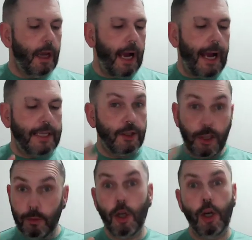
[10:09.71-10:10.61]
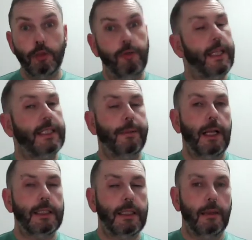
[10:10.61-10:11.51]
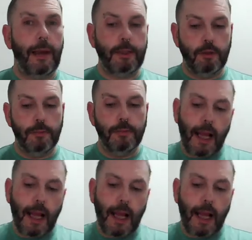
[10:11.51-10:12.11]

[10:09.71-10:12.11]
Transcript: and you could really smell it in the bedroom.